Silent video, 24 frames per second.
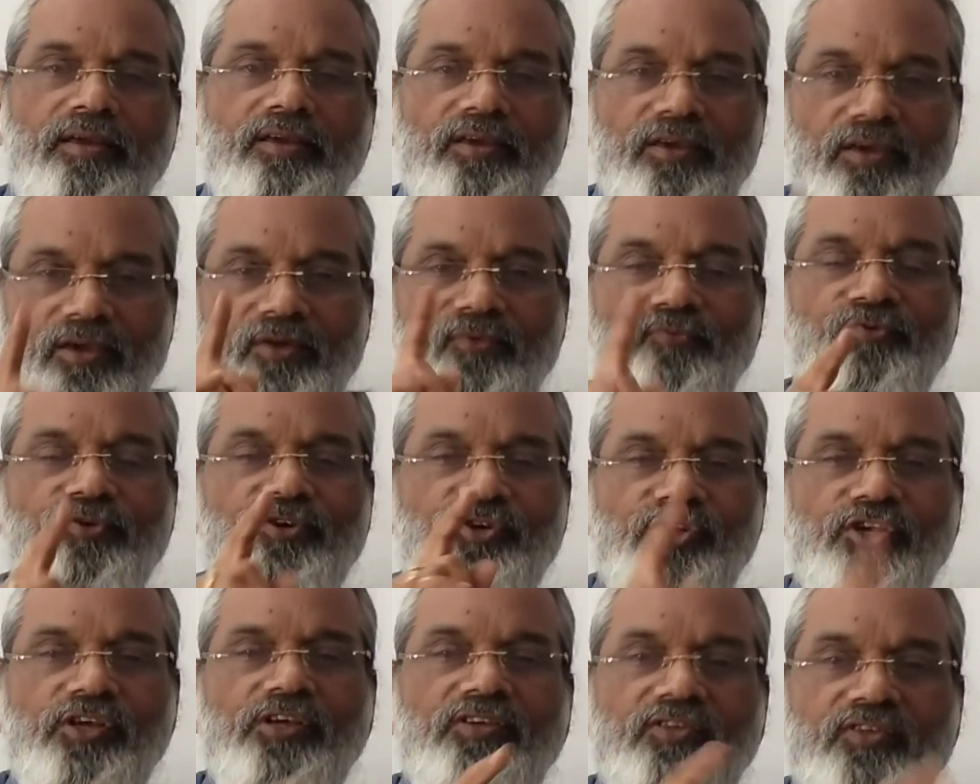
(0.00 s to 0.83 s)
If
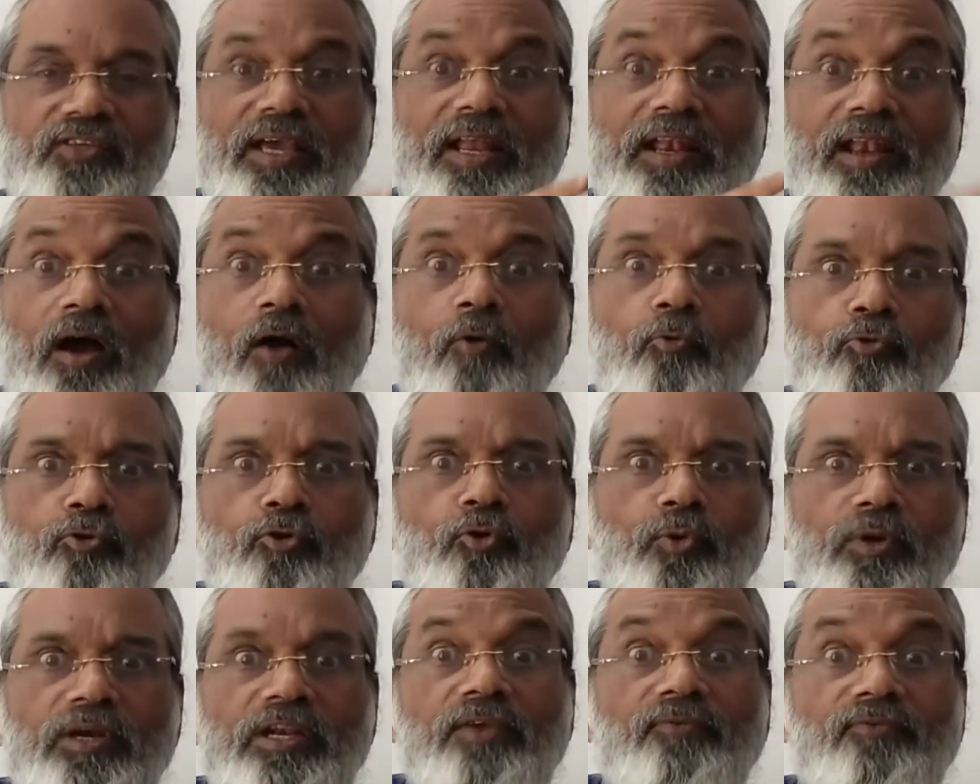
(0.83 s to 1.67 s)
she is allowed
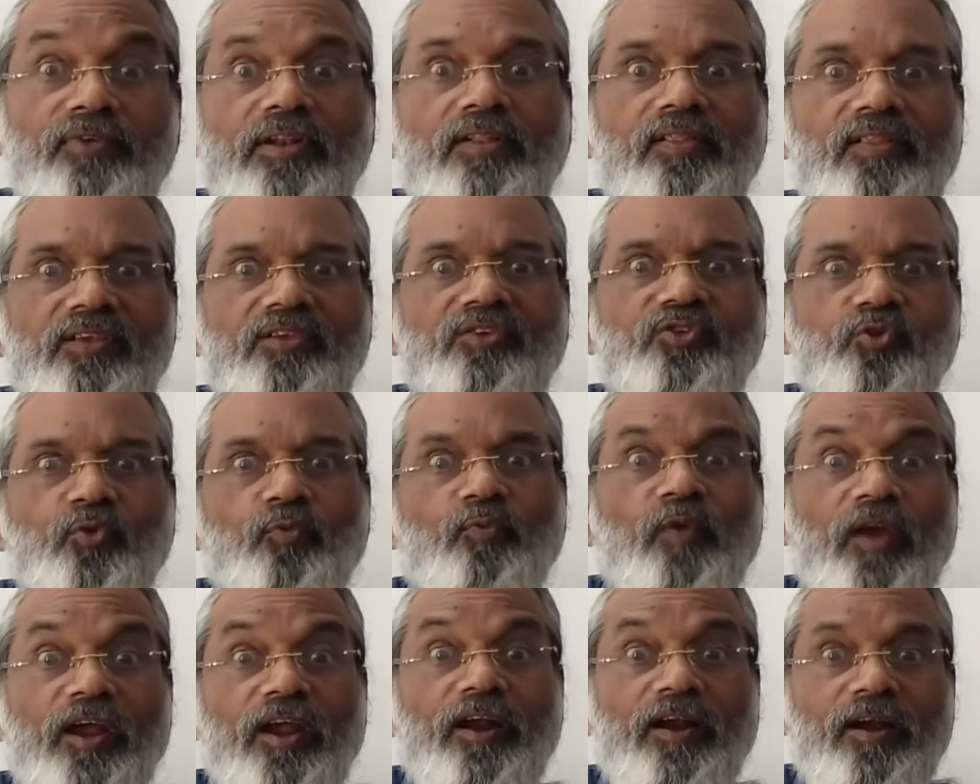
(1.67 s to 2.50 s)
to live in this
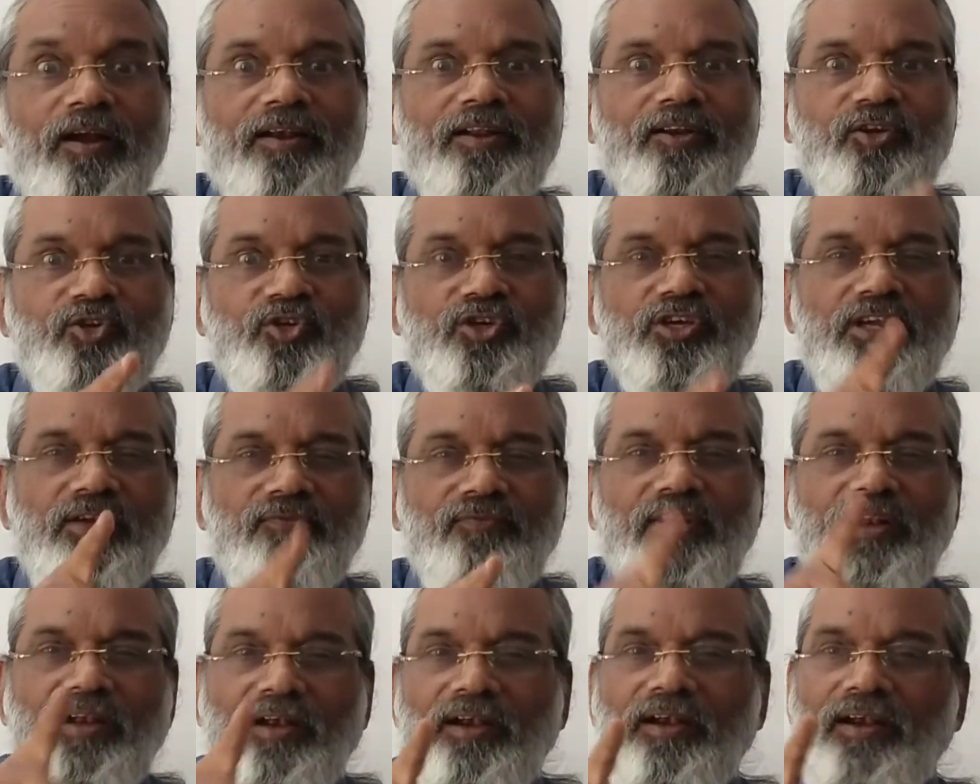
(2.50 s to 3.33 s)
world, she
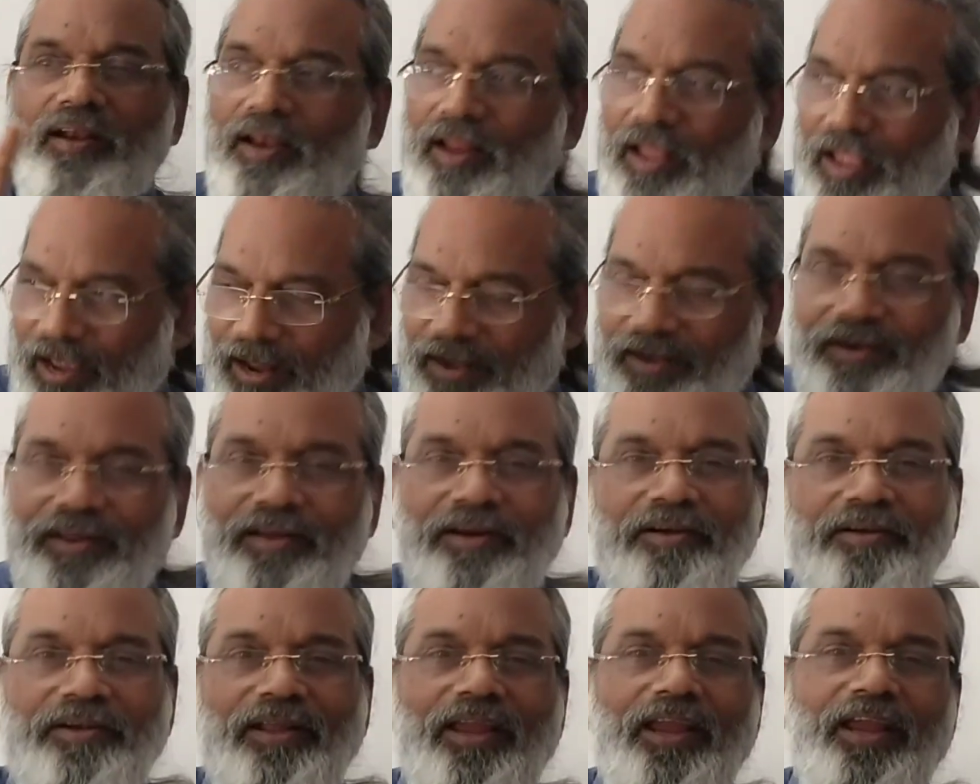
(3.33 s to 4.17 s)
will
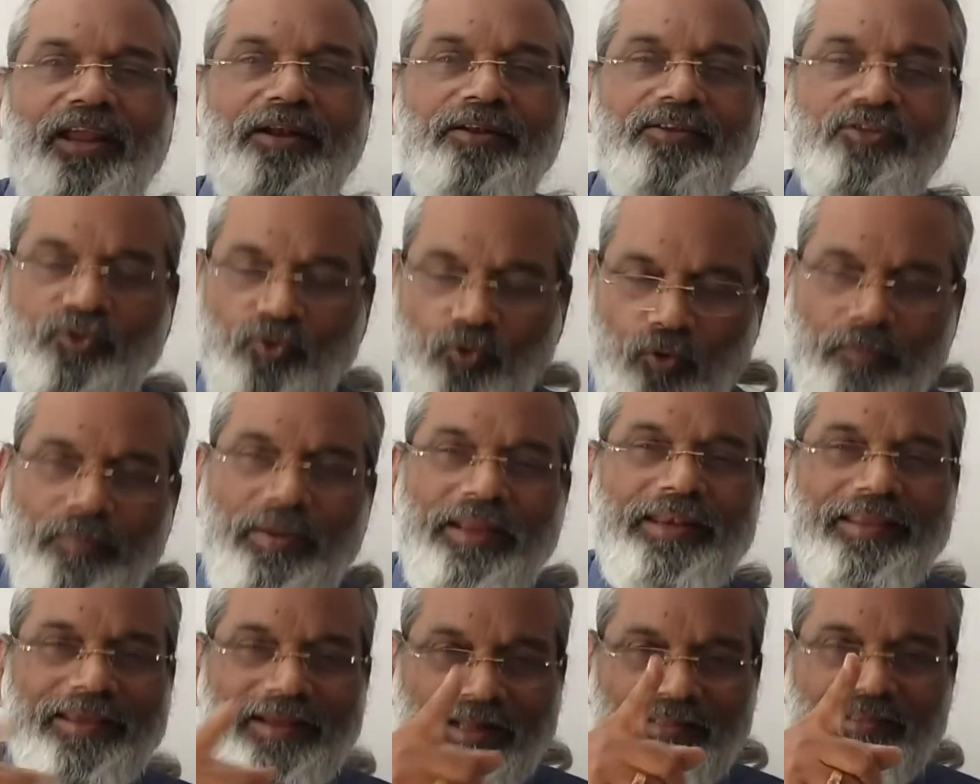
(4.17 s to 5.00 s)
entertain so
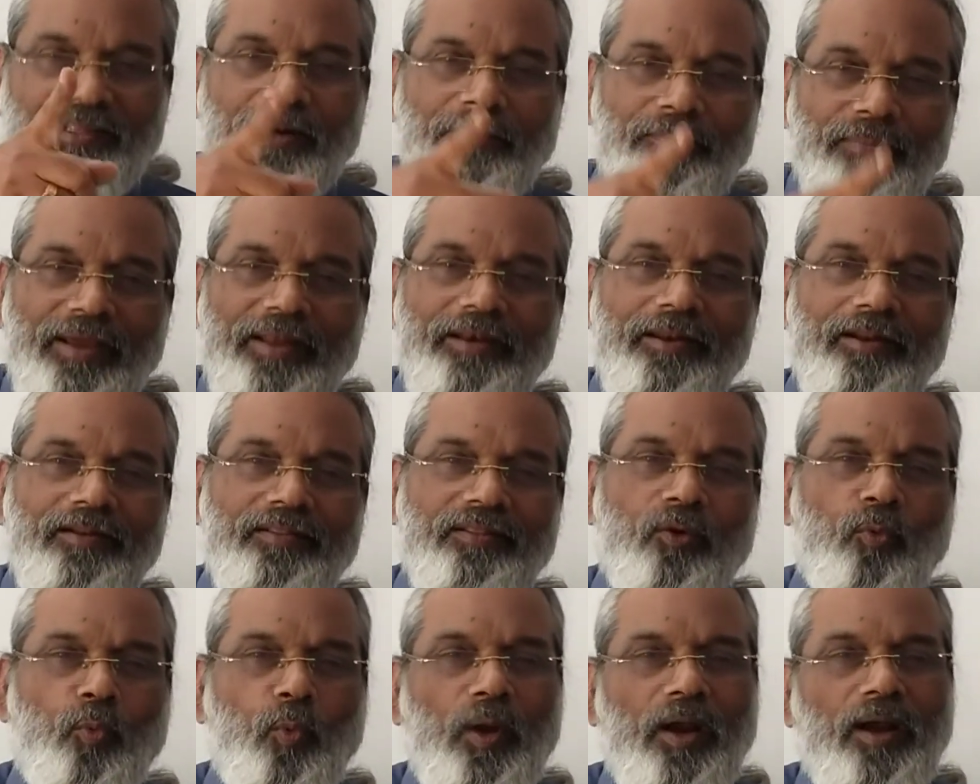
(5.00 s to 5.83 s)
many other men in
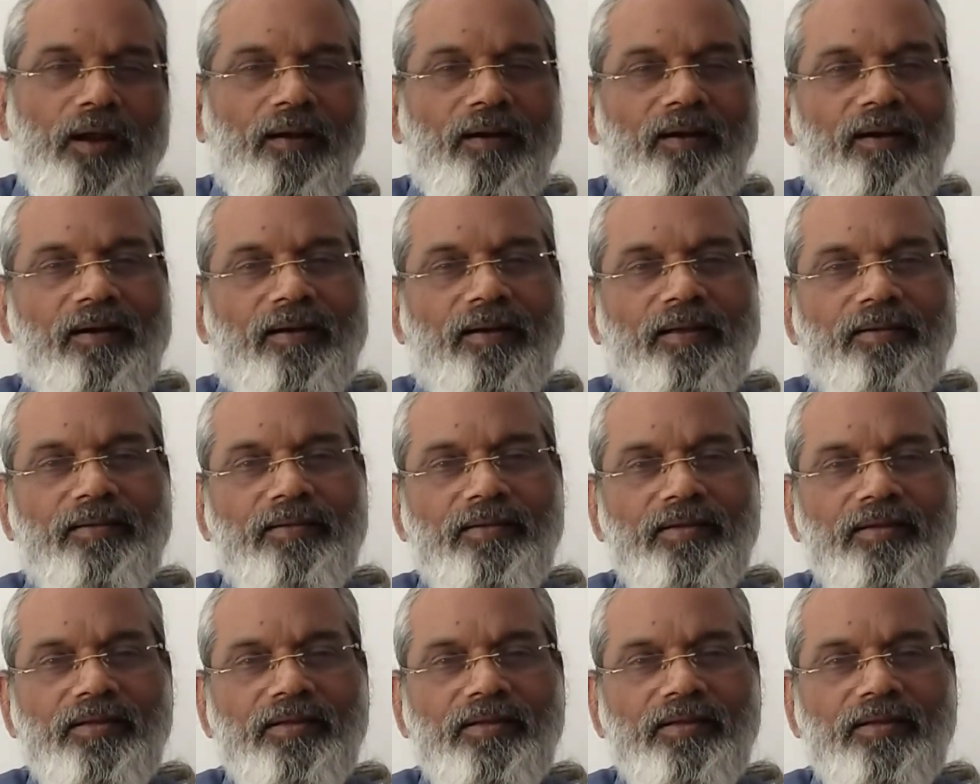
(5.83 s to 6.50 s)
the world